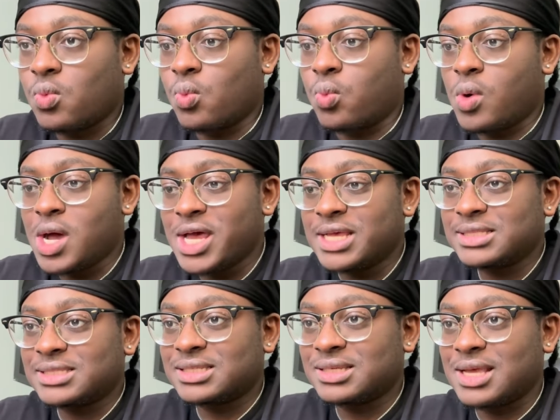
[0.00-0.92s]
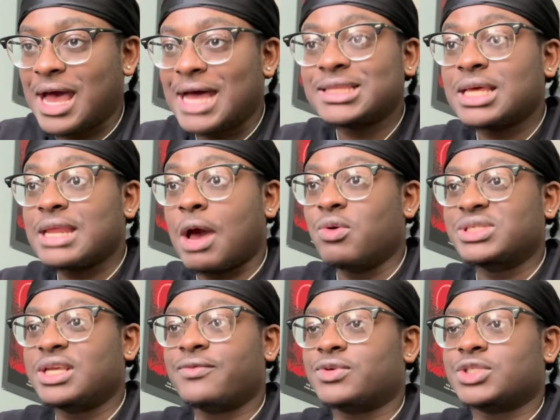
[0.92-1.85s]
What? I thought that was
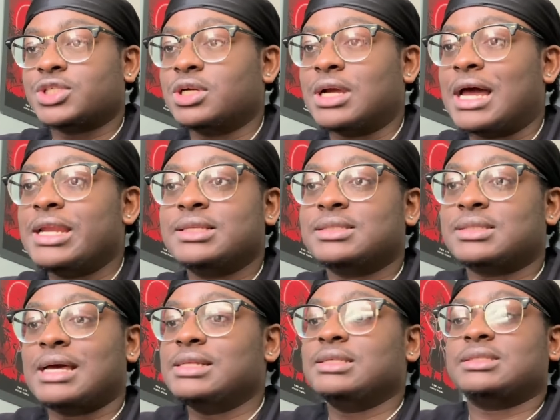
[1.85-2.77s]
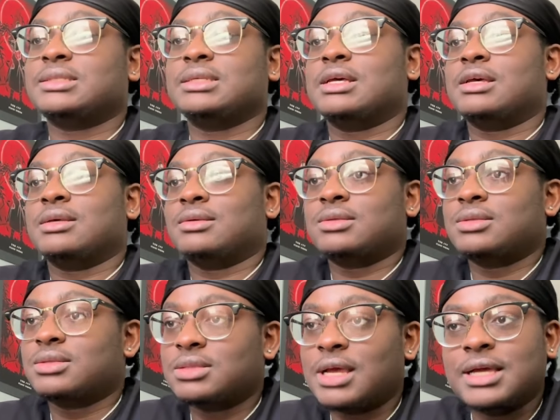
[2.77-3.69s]
in for sure. I didn't I didn't see that.
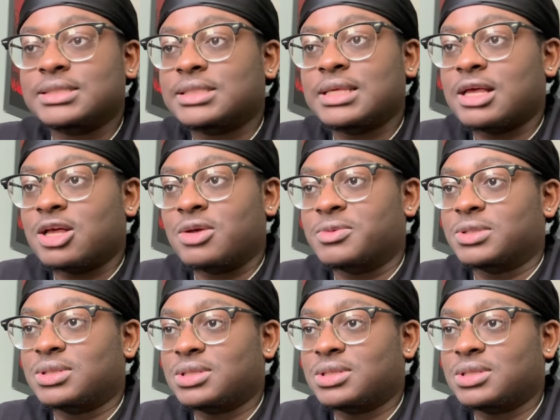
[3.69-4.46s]
I didn't see that coming.